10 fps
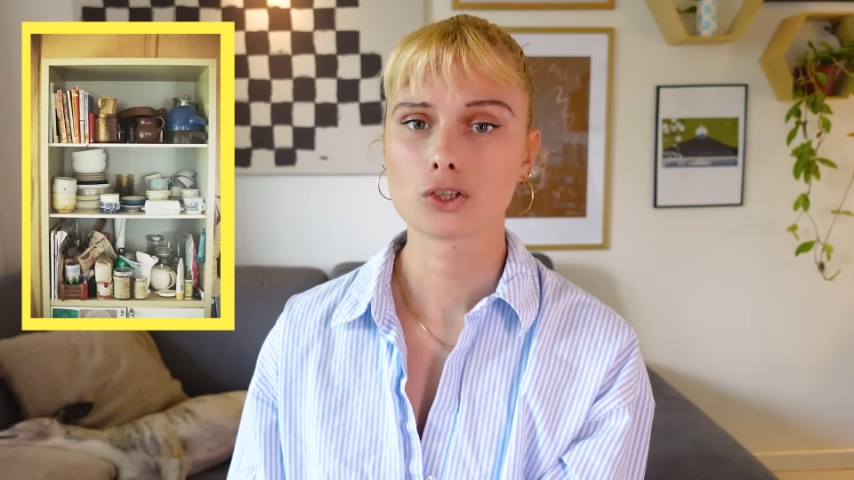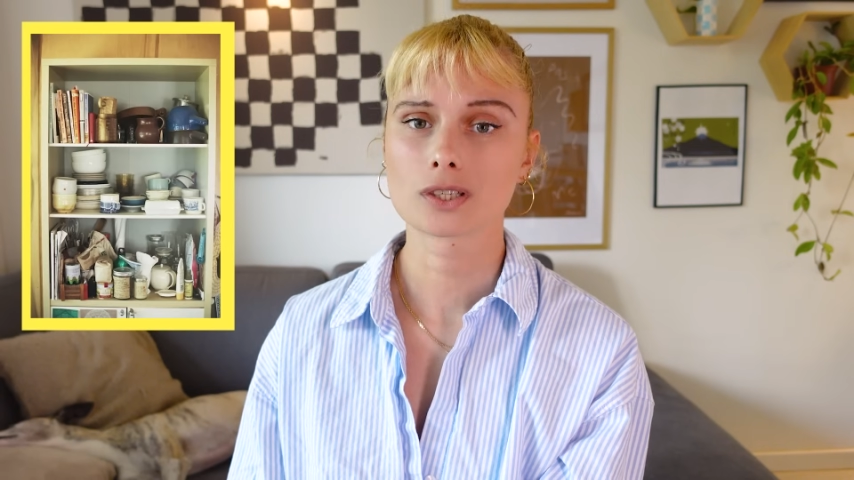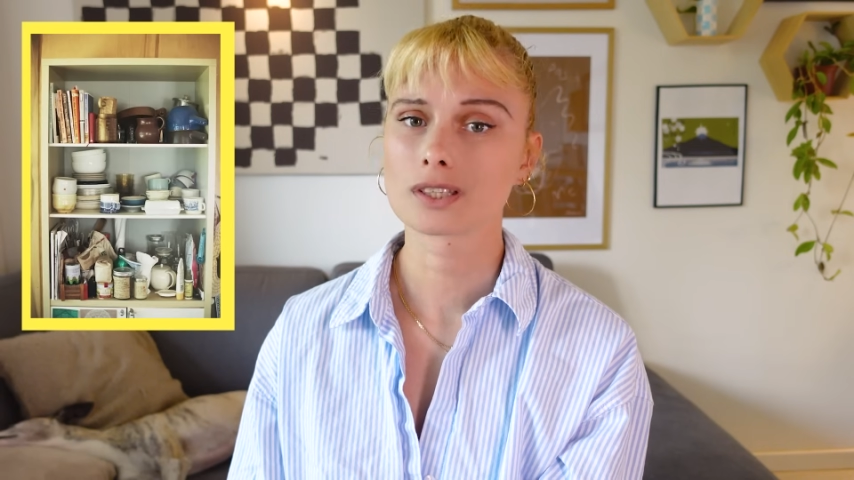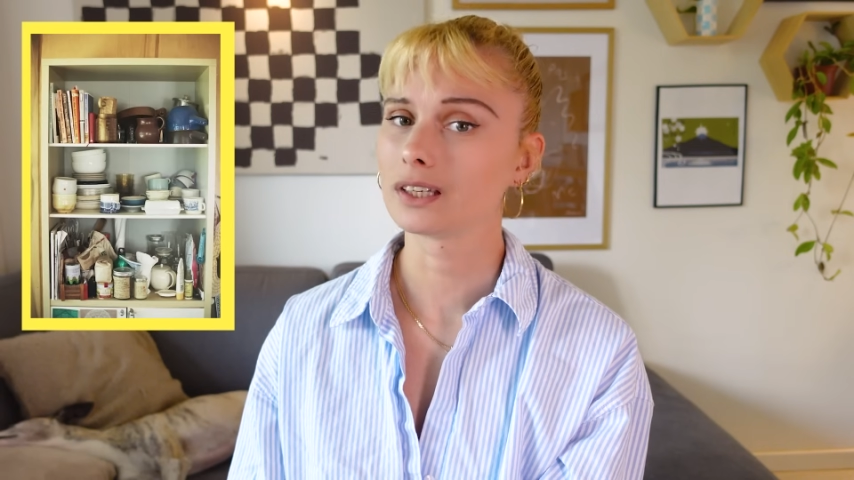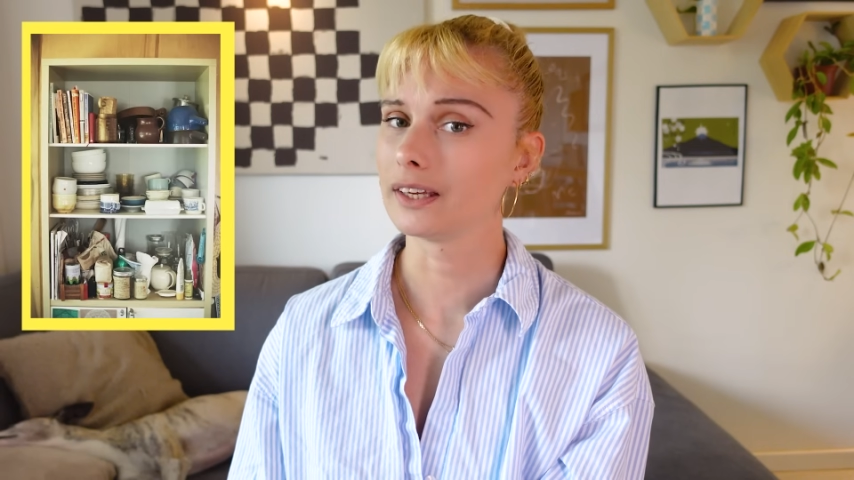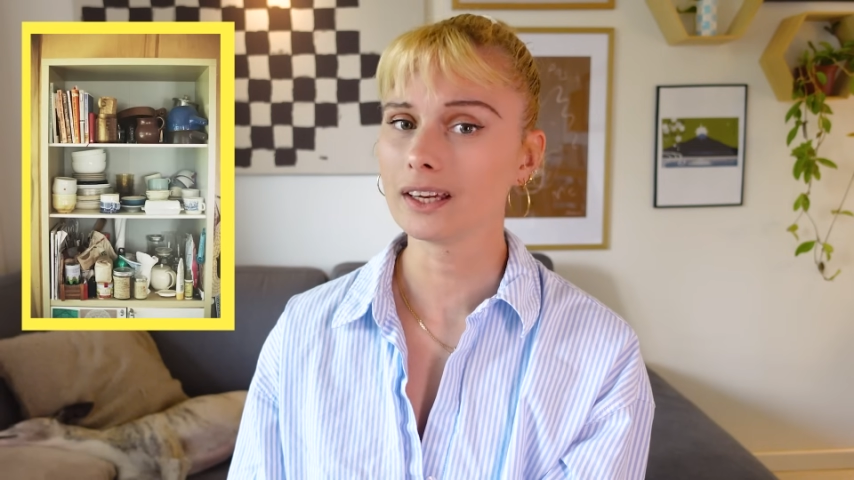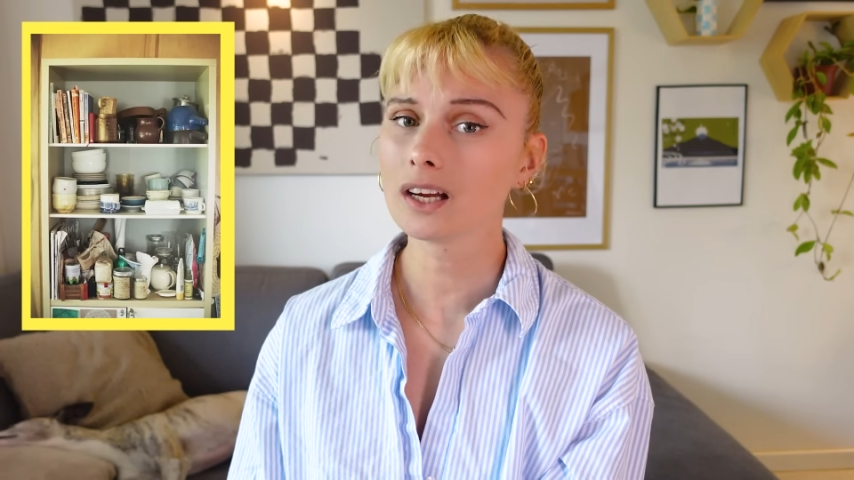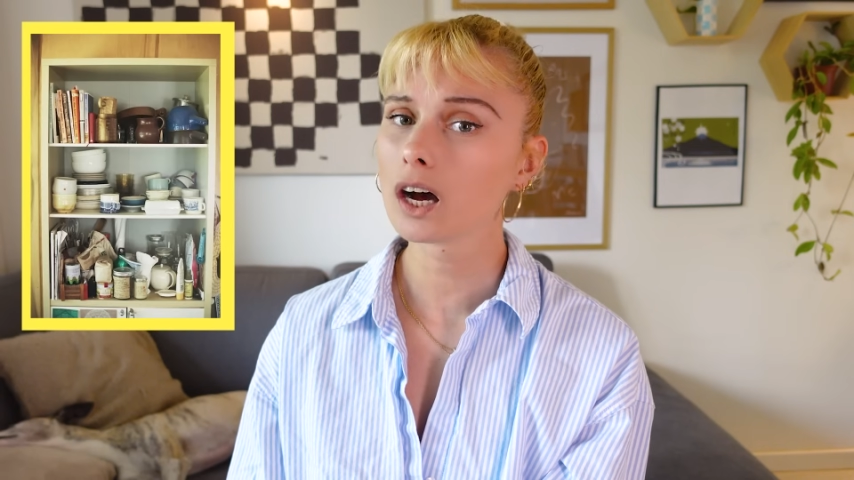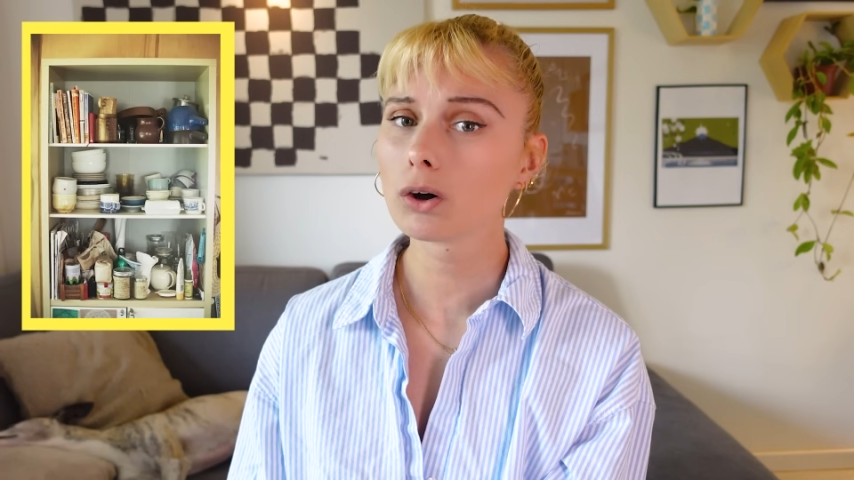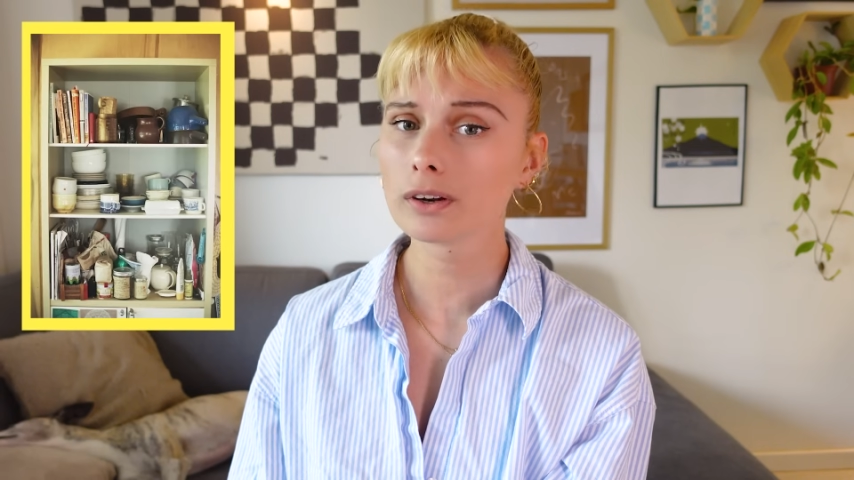just laying
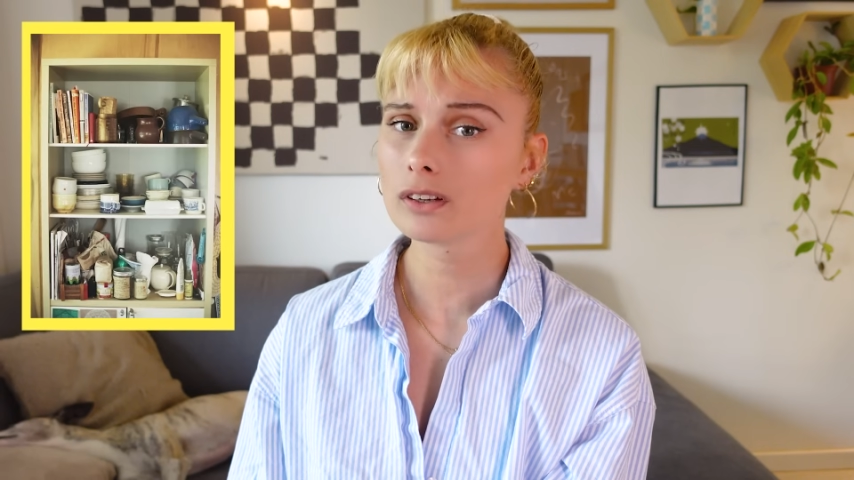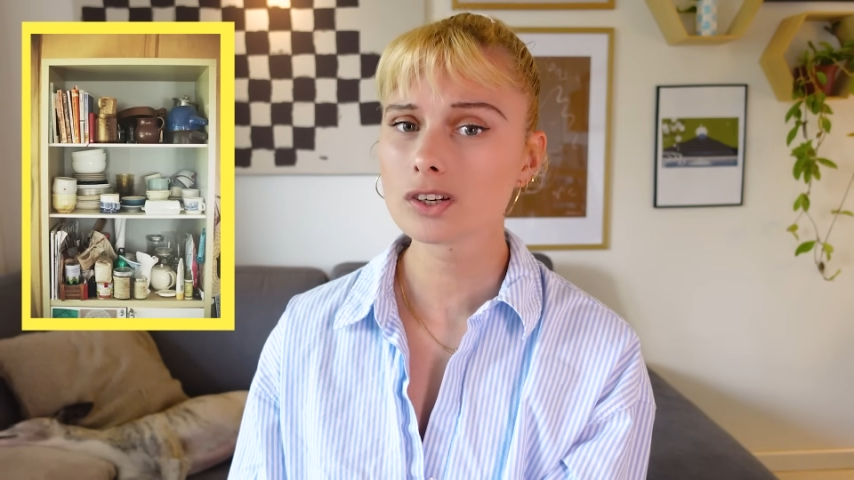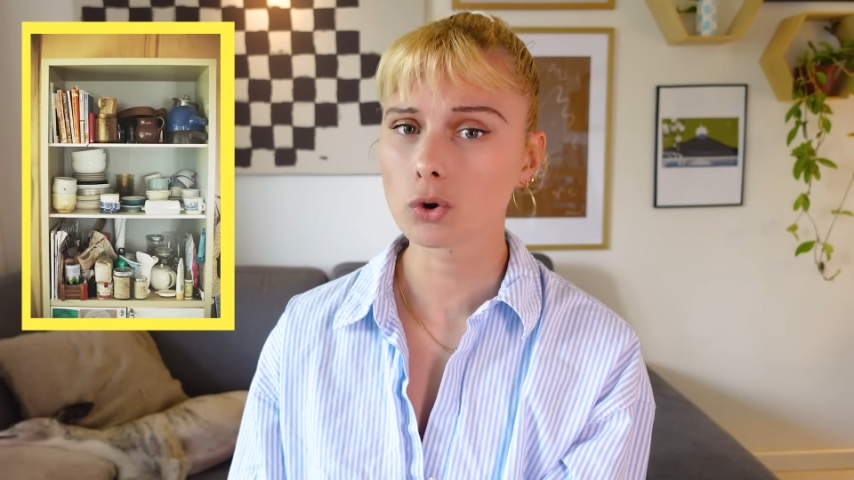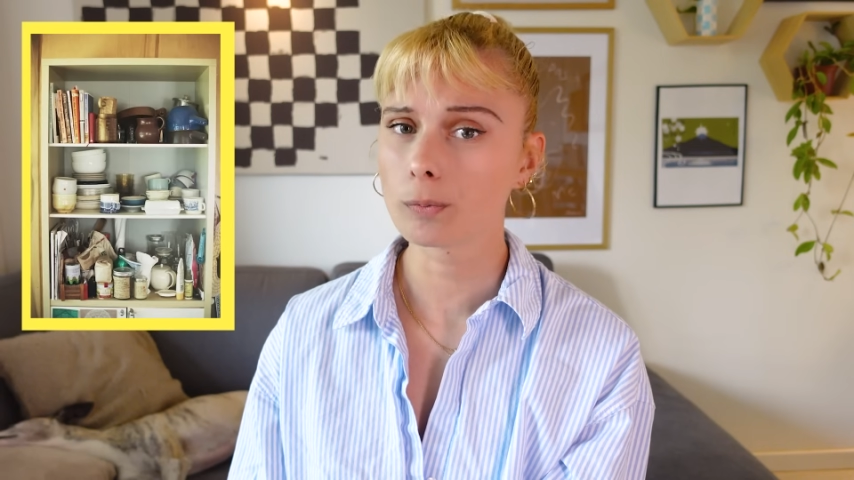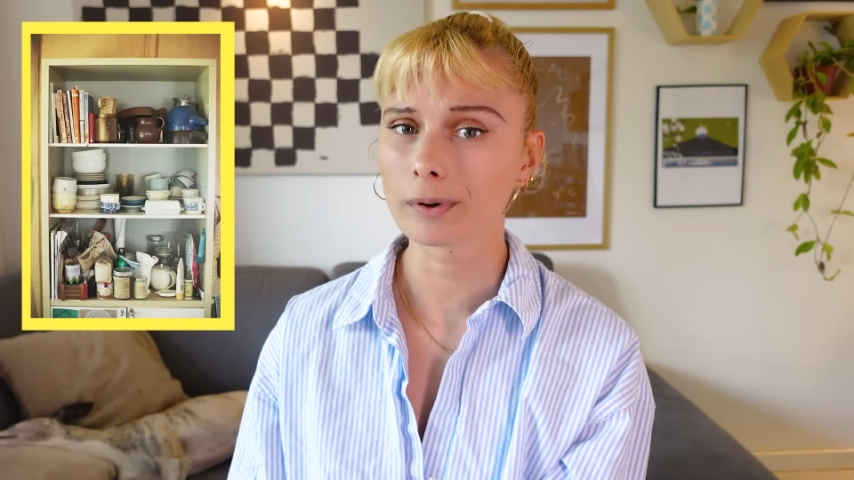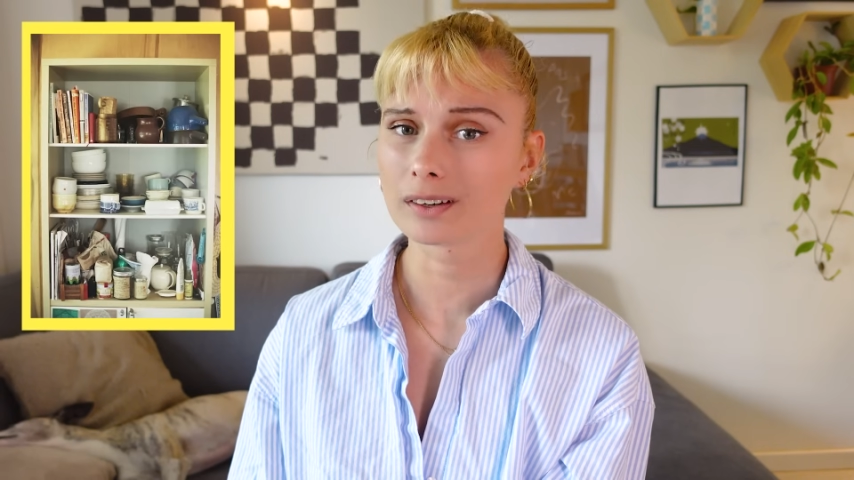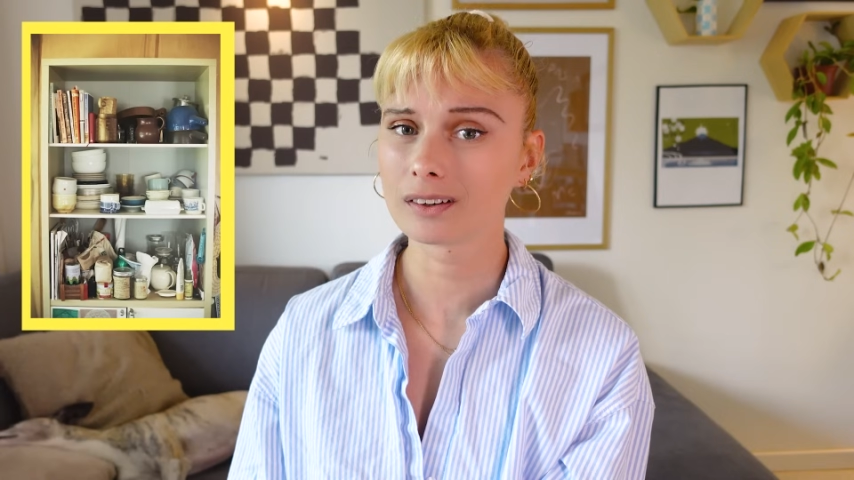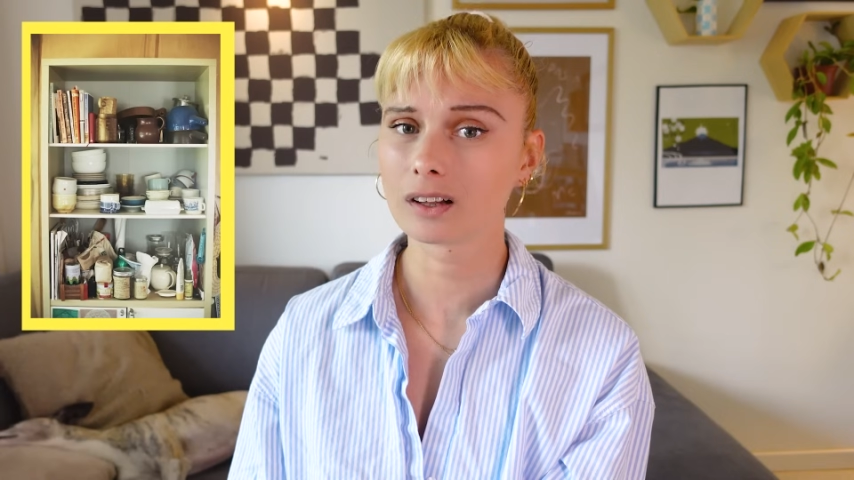out in the open,